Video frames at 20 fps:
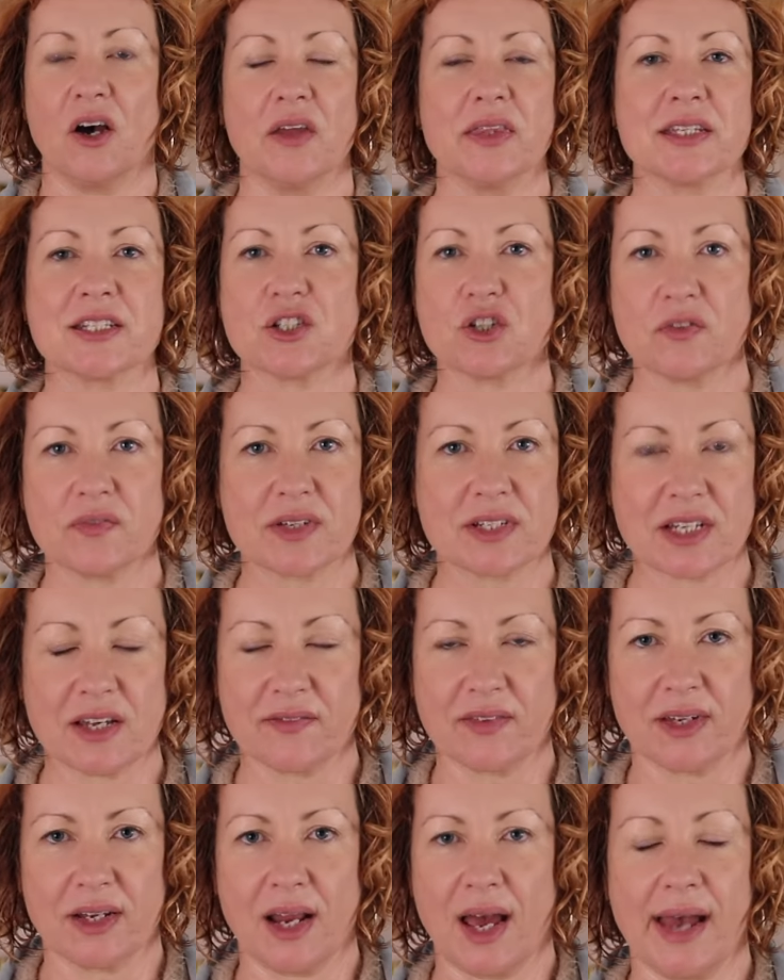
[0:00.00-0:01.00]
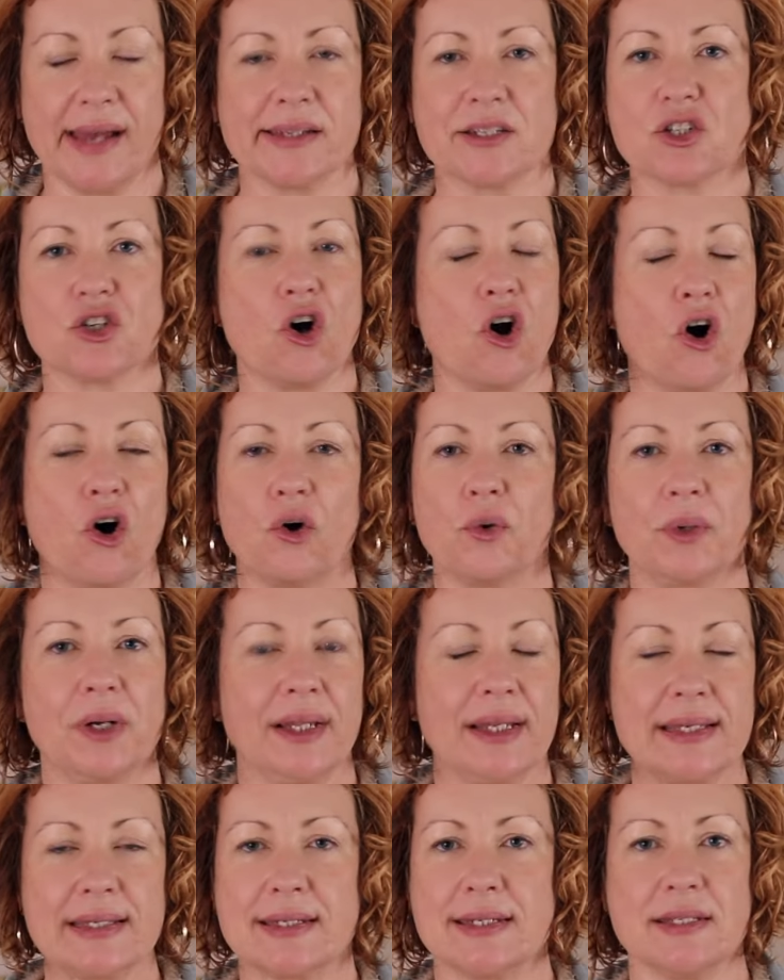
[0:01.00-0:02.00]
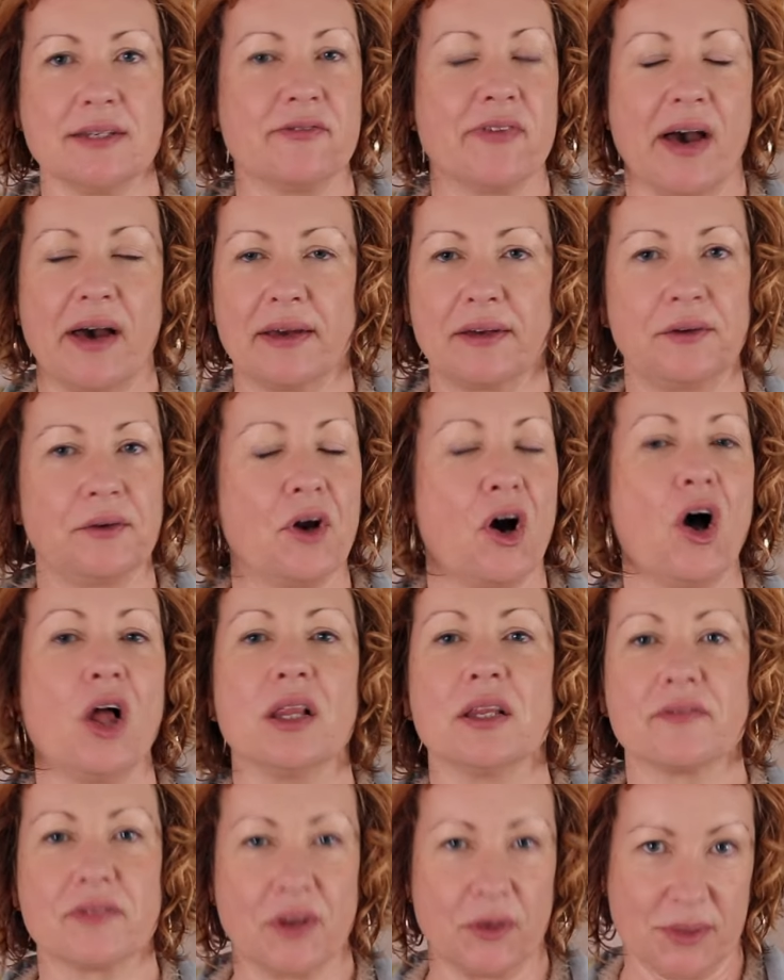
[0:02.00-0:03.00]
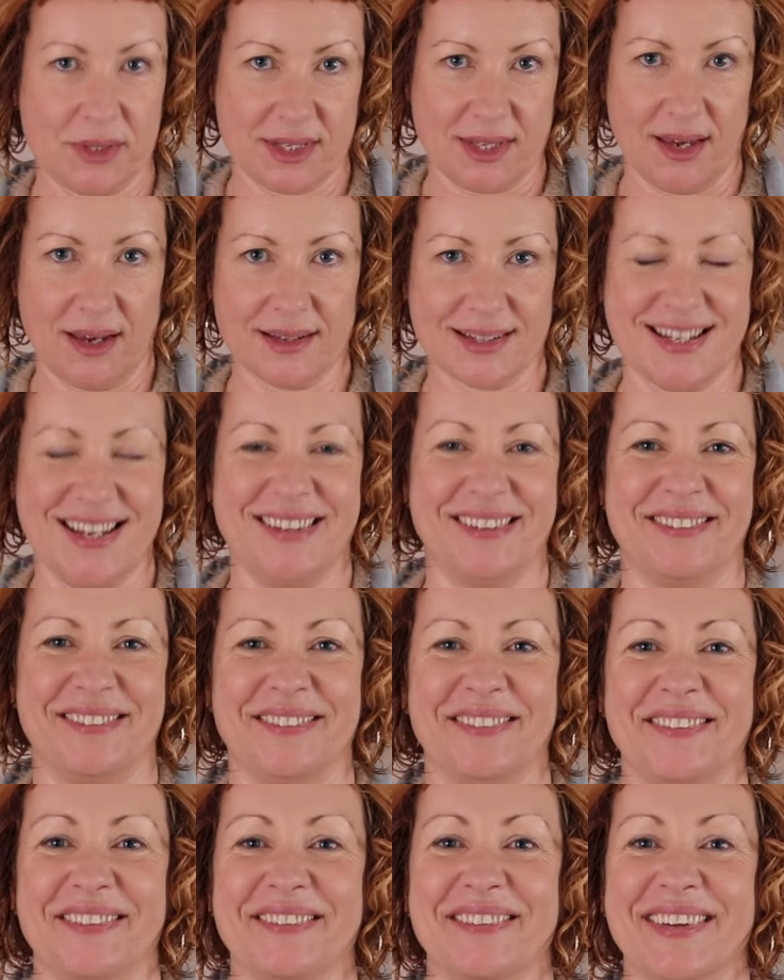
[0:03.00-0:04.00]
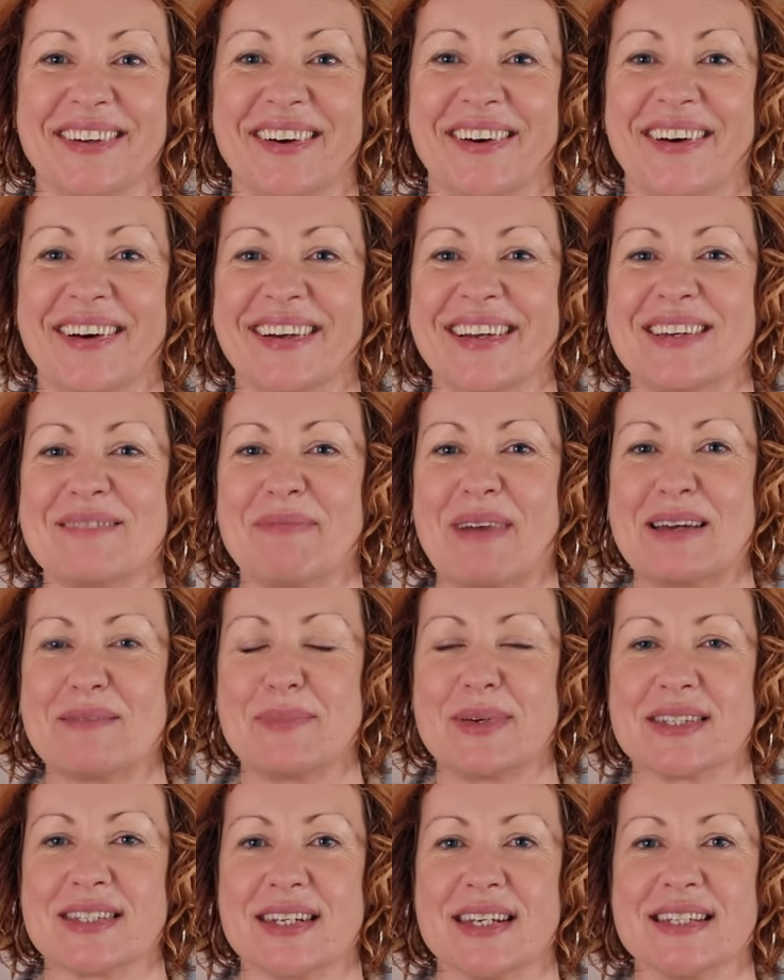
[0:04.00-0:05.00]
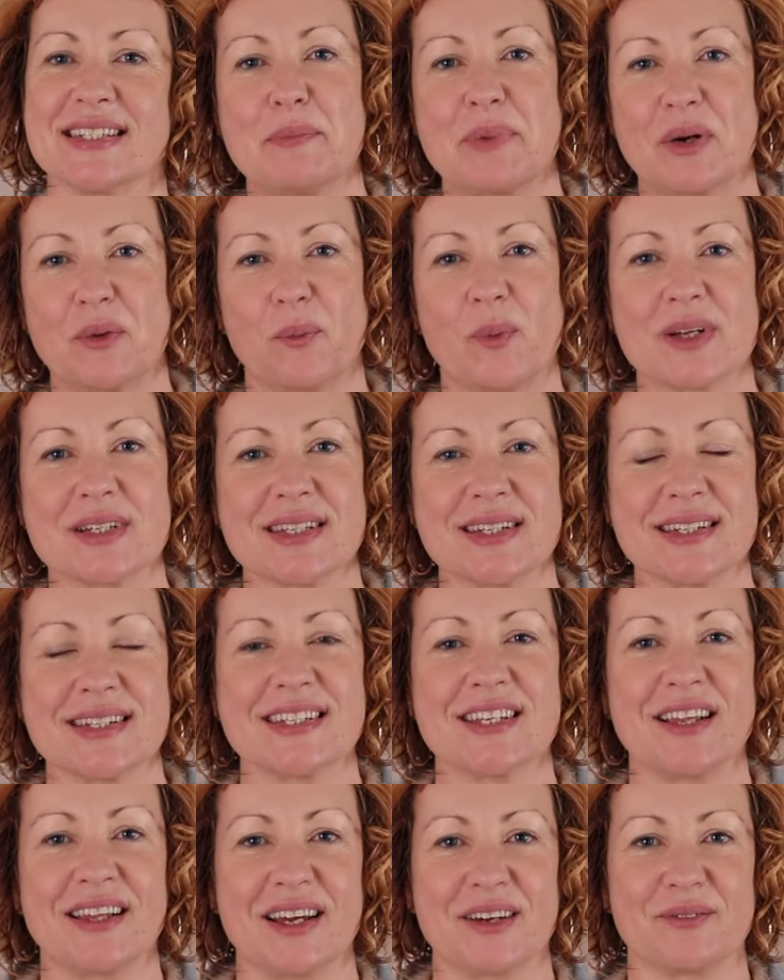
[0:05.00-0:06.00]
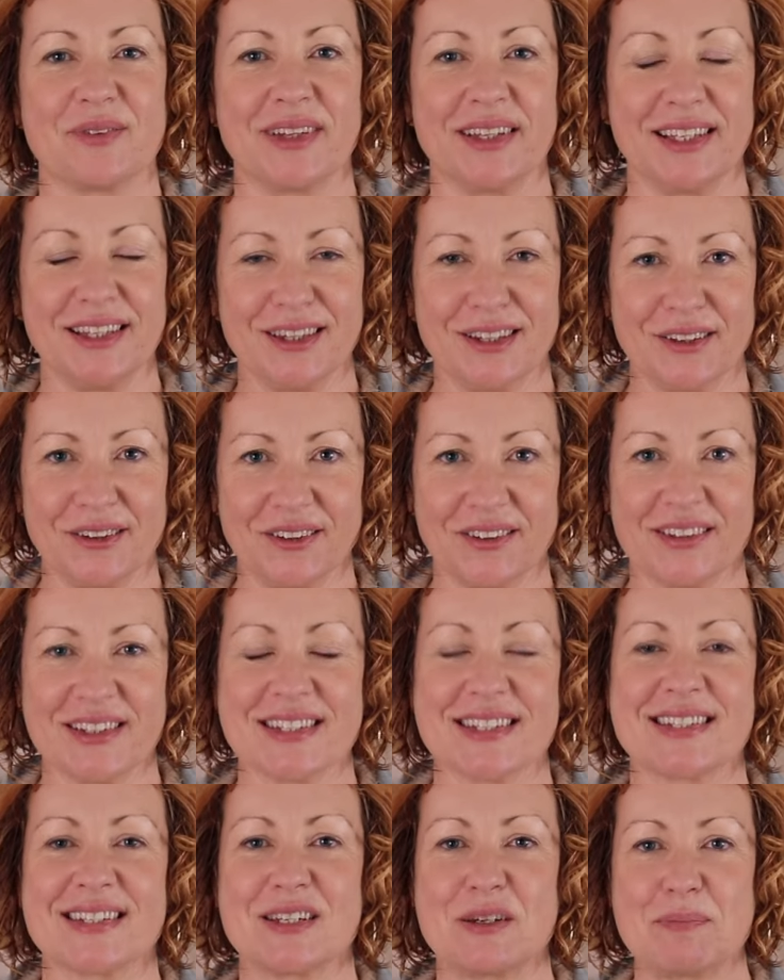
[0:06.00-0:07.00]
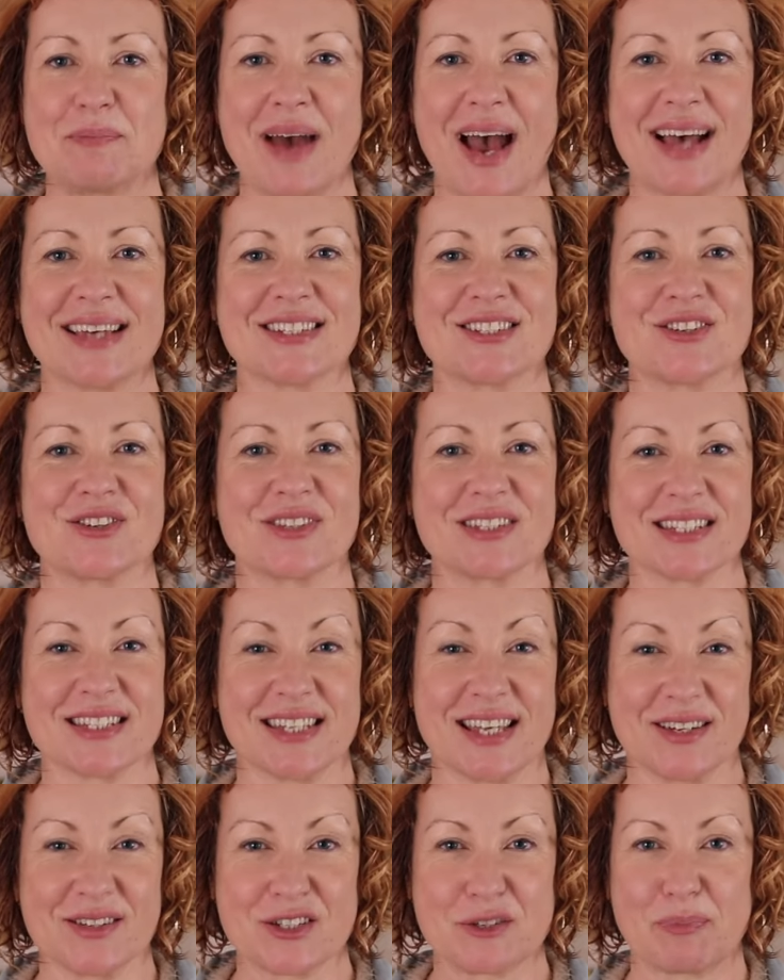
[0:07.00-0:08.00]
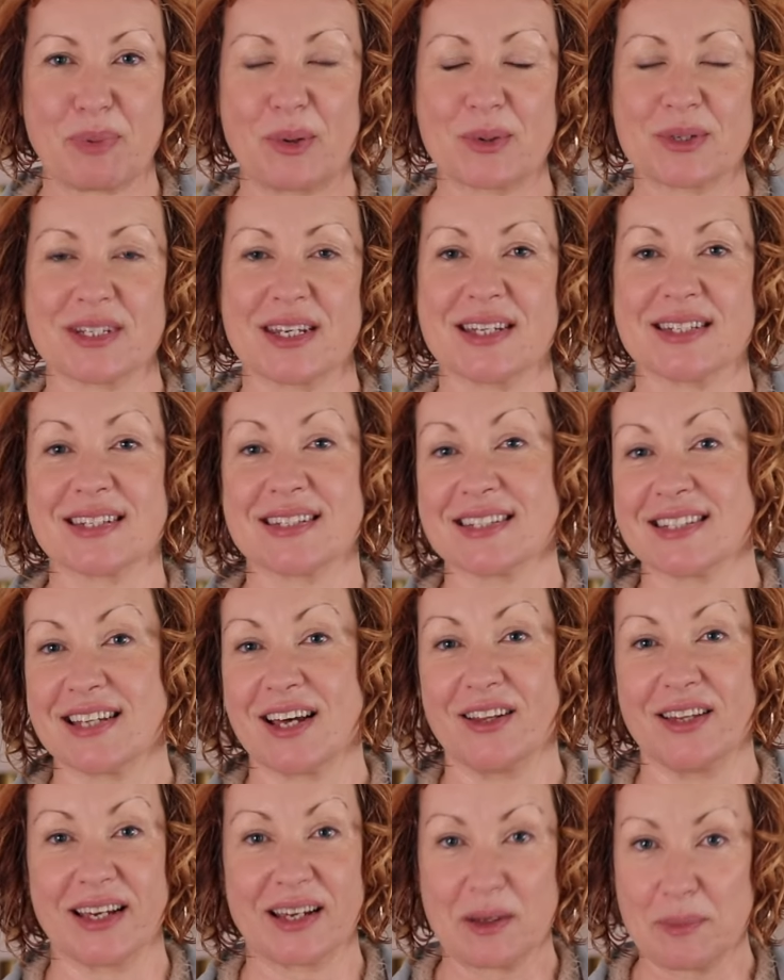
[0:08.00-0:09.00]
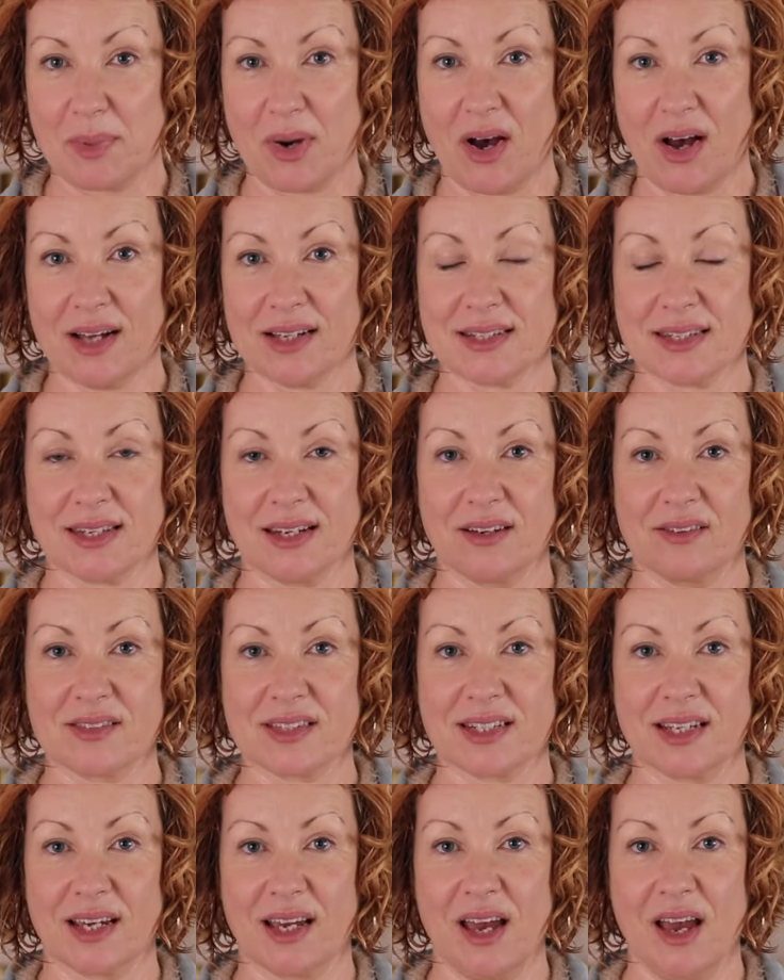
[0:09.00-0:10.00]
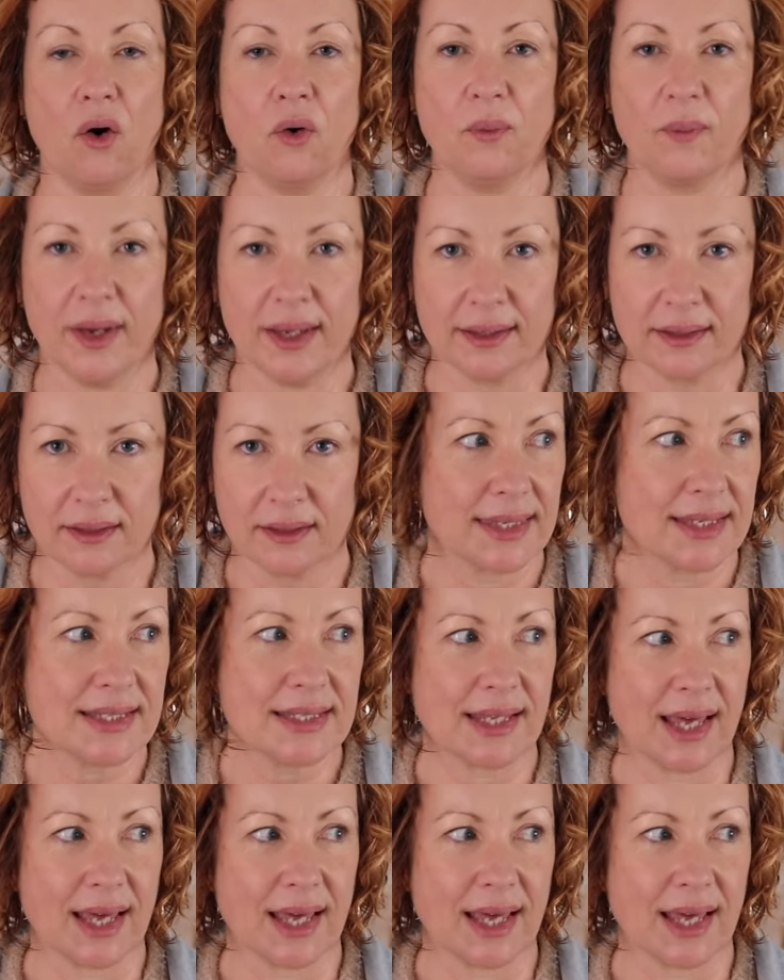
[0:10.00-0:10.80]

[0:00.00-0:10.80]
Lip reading: On the surface of it, I totally devalued all of those things early on in my business, but it wasn't until I really learned to master the sales process and sell like a boss that I was like, oh wait, this